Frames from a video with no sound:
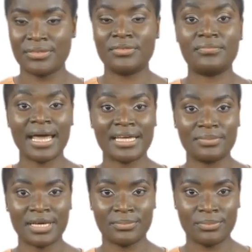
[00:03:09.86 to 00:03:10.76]
Many
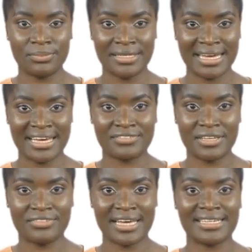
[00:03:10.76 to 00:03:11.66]
people, even
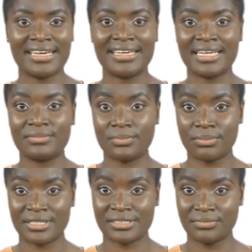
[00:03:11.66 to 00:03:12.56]
if they said yes, pull
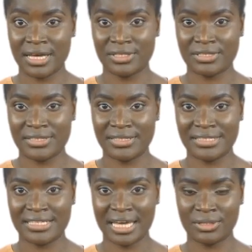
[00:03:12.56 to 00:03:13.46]
the switch,
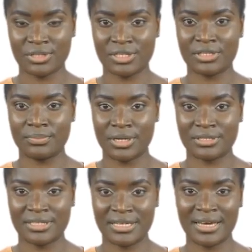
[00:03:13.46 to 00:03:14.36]
say you shouldn't push
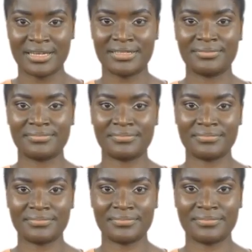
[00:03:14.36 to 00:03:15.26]
the guy.
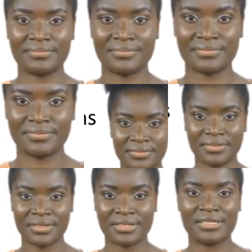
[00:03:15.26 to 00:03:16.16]

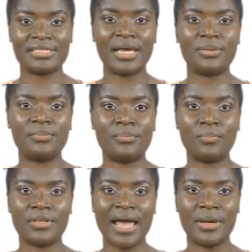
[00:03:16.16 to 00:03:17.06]
So,
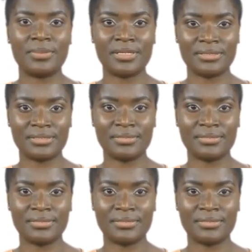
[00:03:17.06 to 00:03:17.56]
what happened?